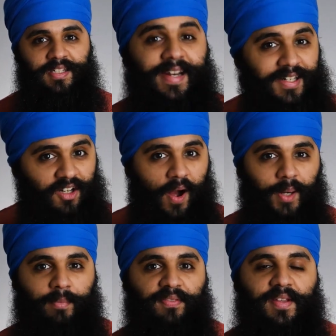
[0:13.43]
I didn't
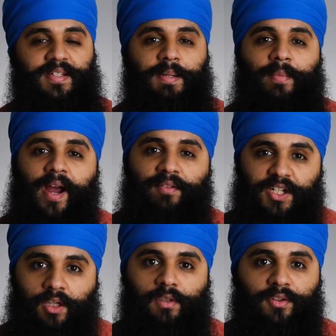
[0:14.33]
talk about this in my
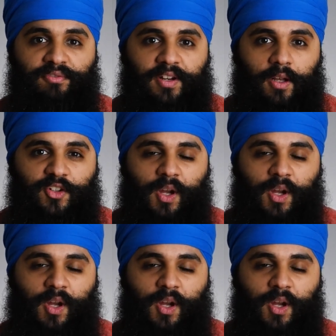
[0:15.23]
original review video,